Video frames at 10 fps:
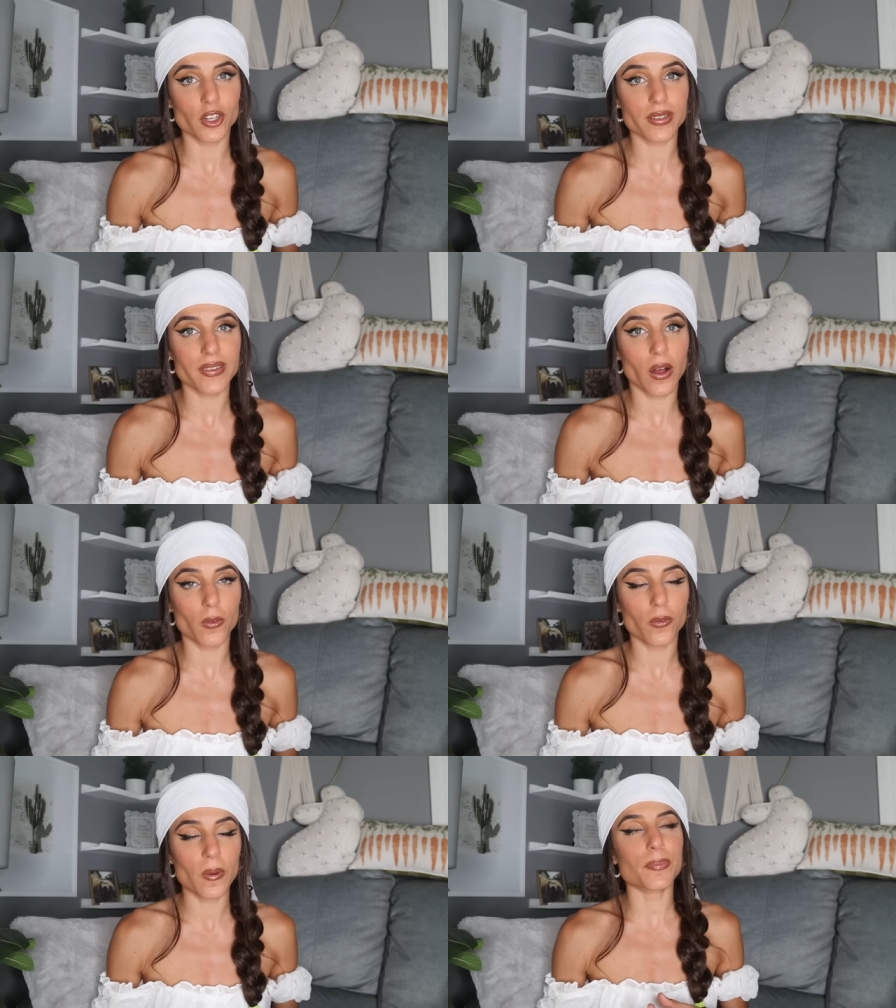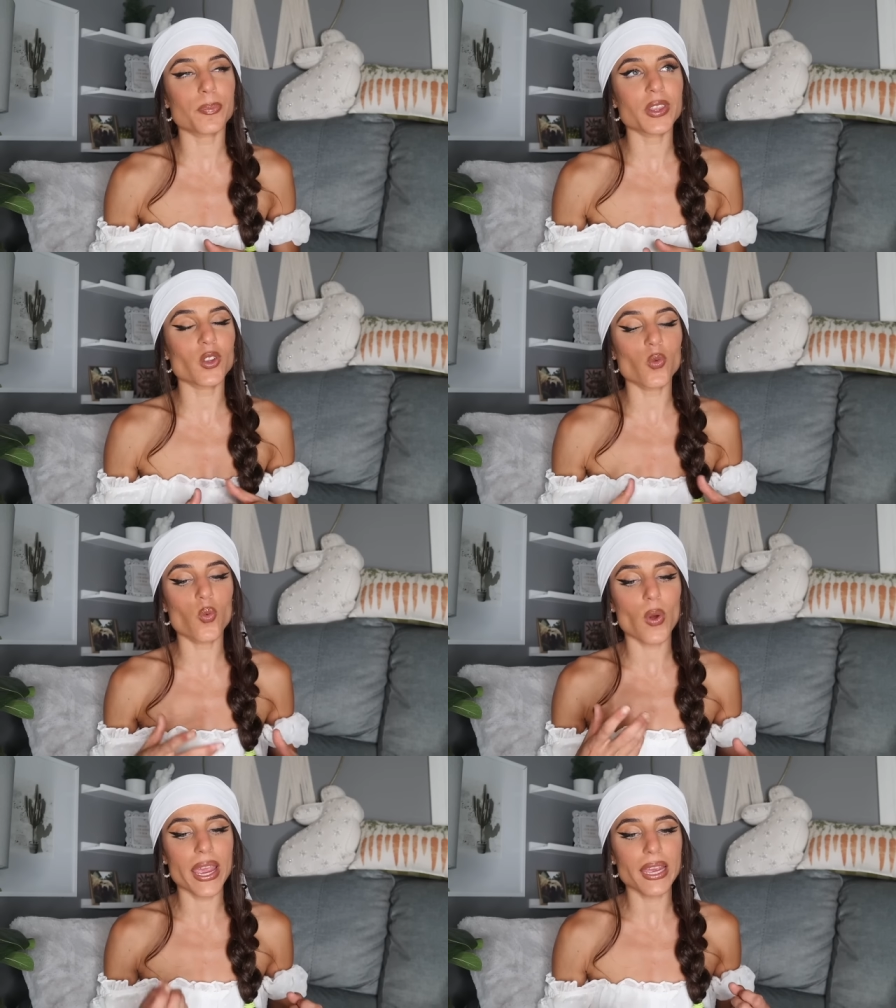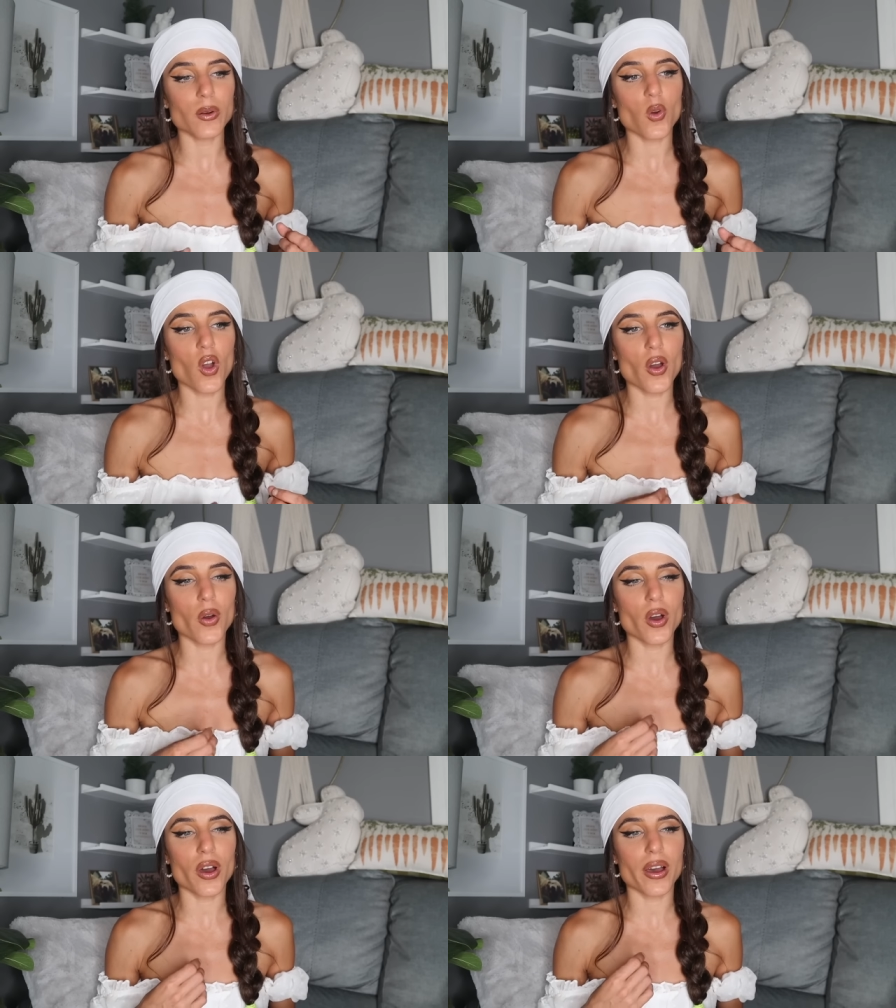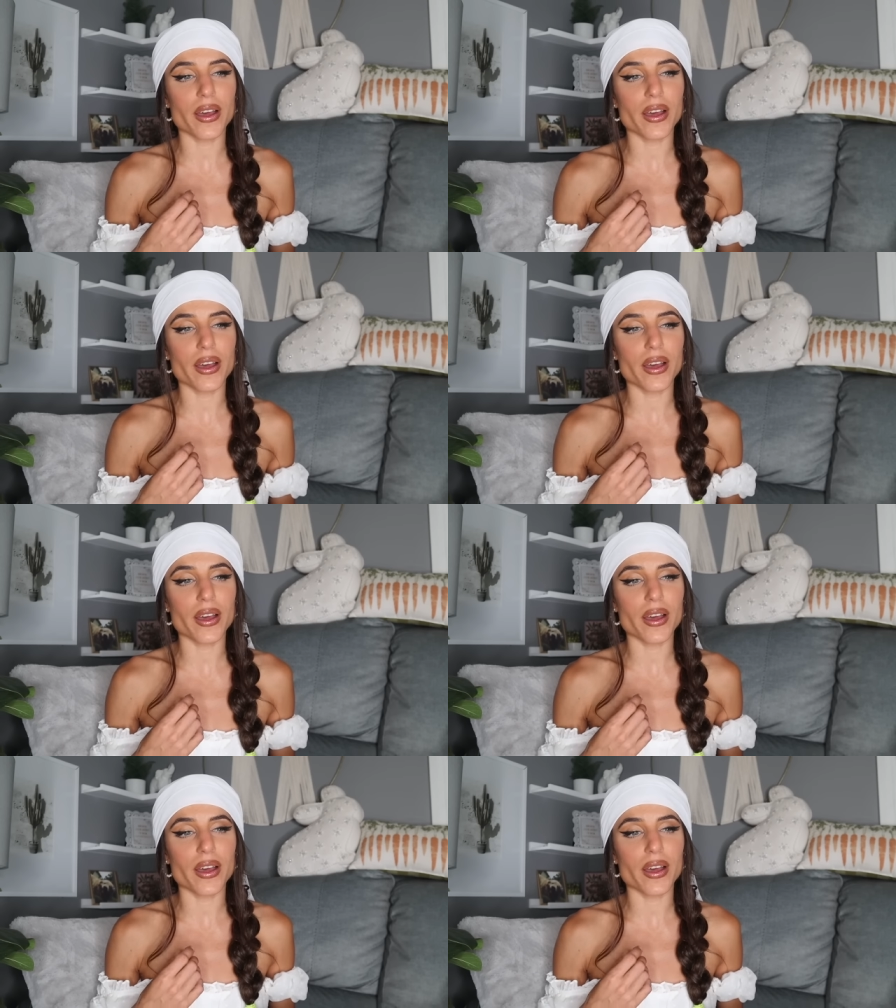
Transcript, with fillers: herself. But the way uh,